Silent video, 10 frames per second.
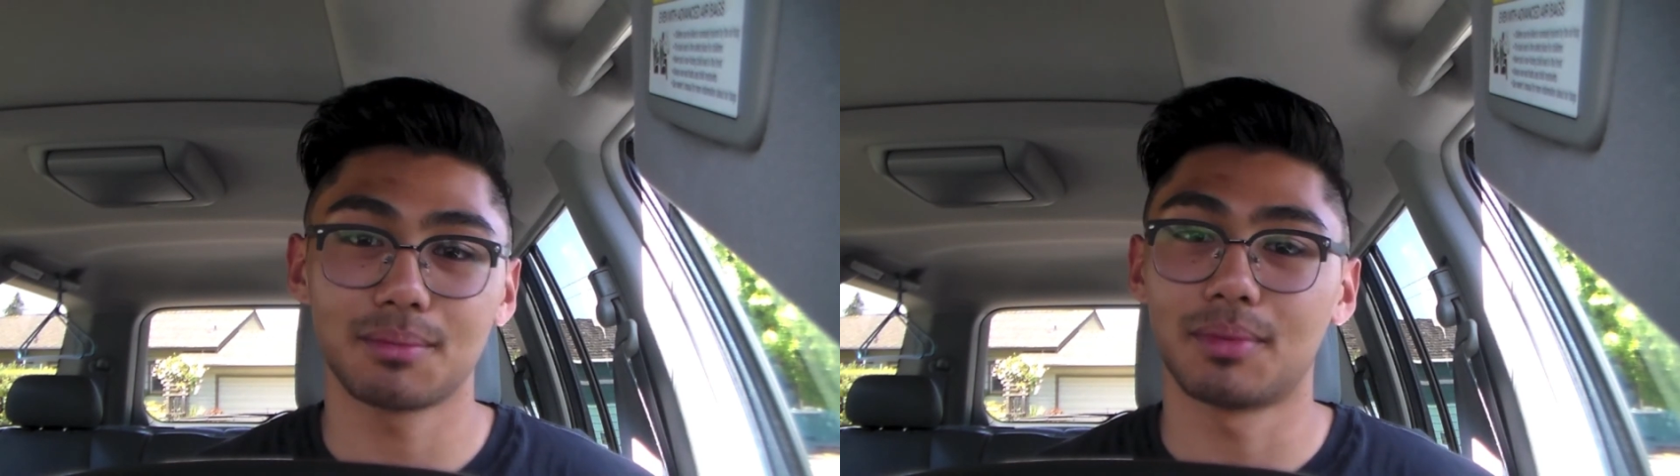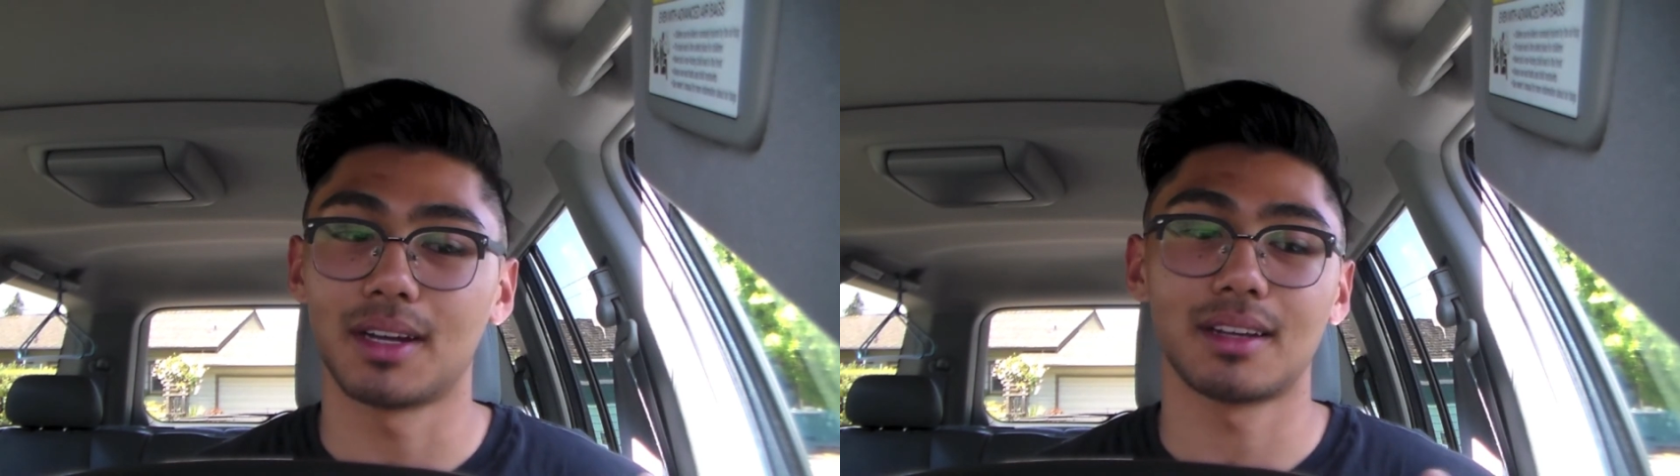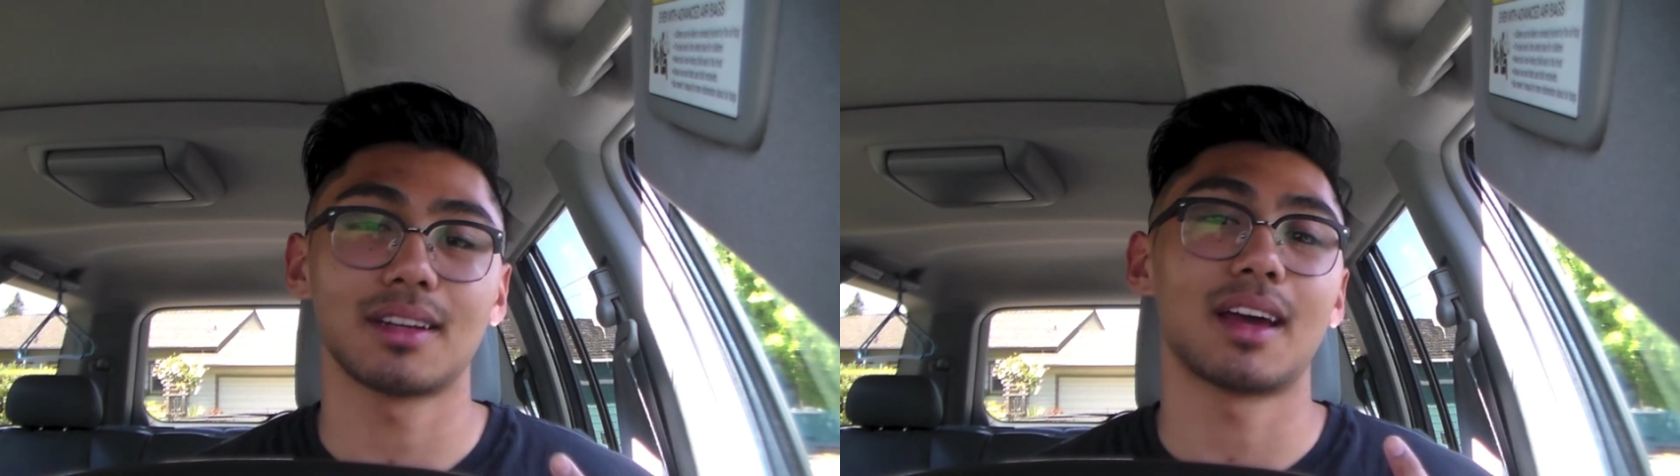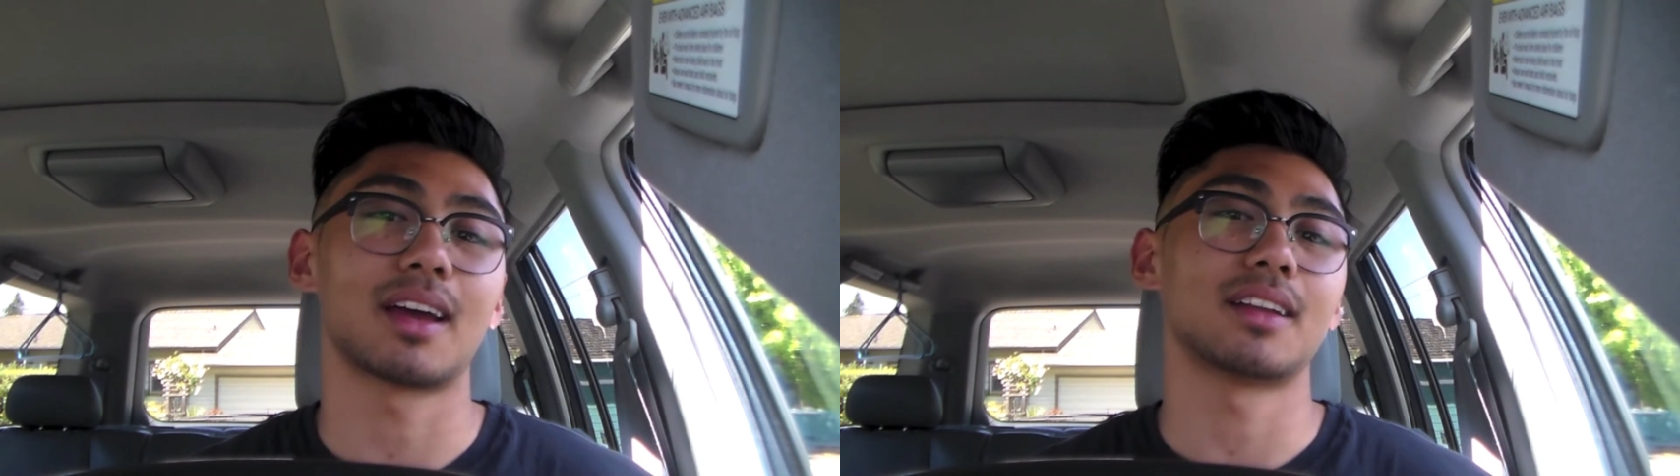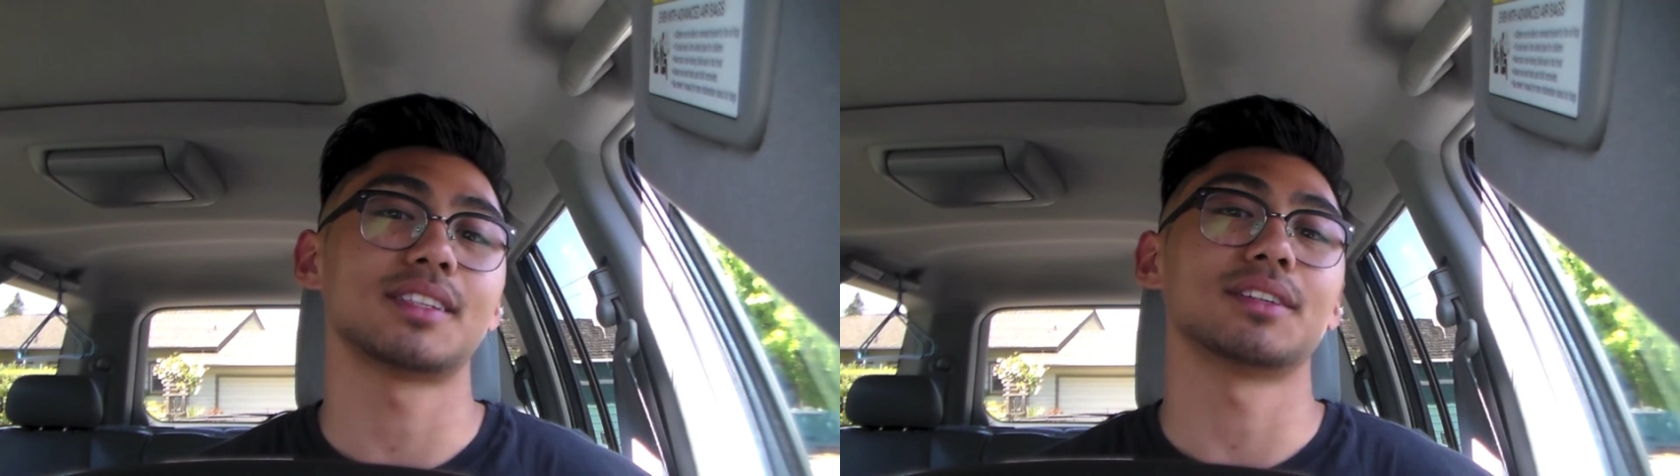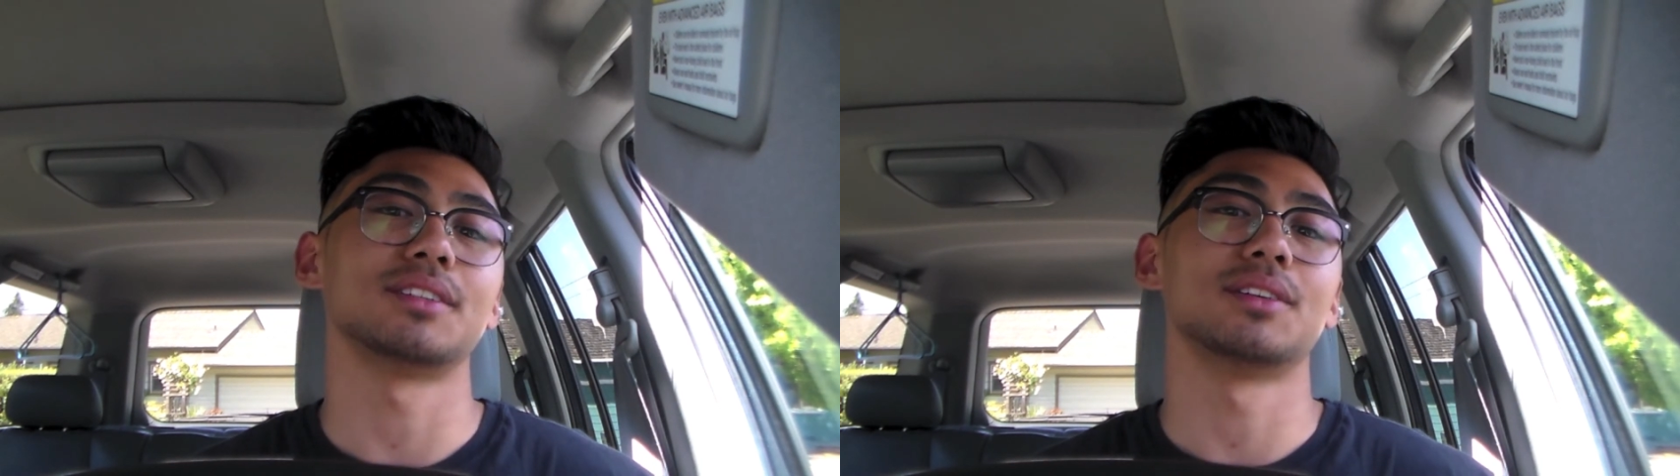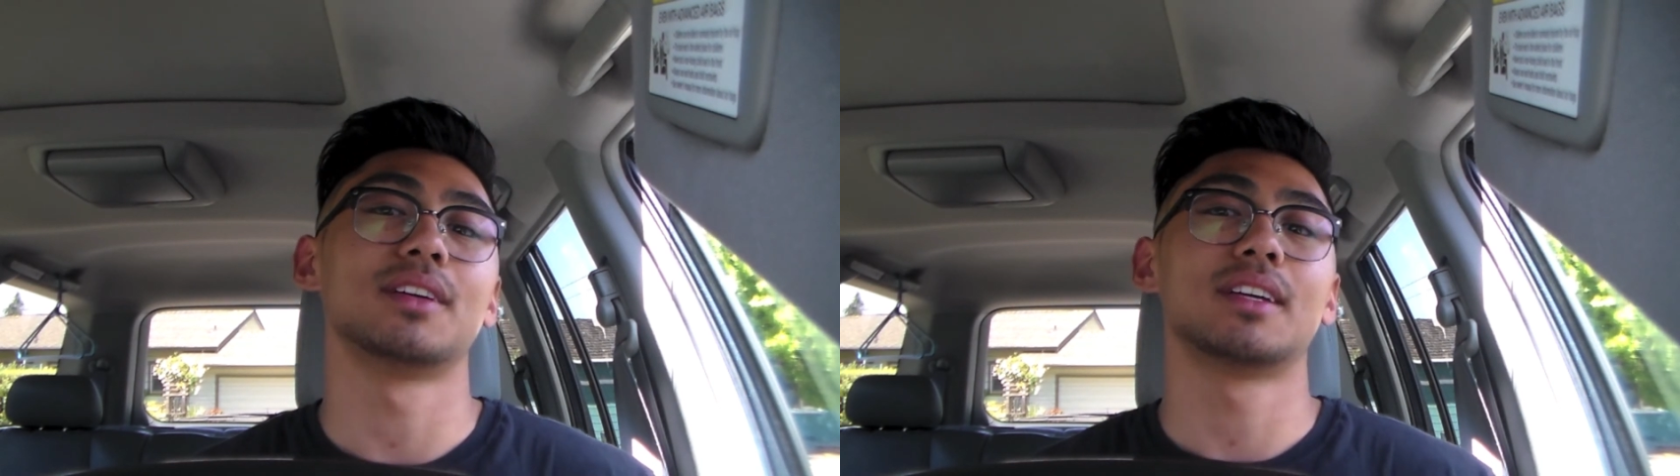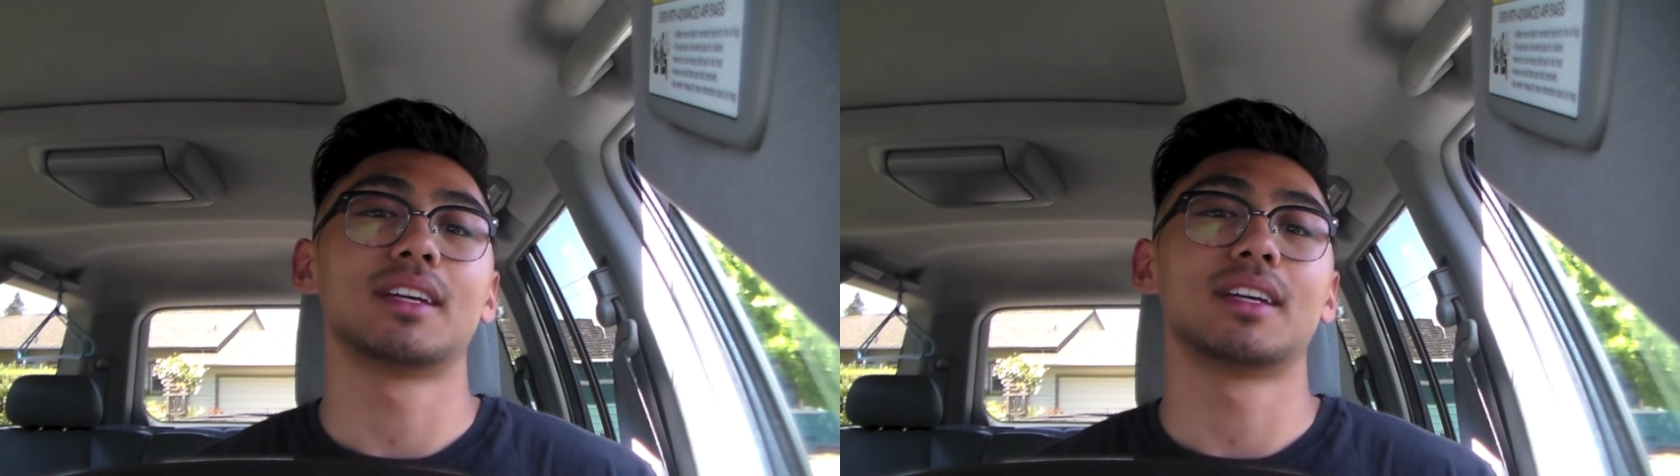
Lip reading: but I gotta tell you,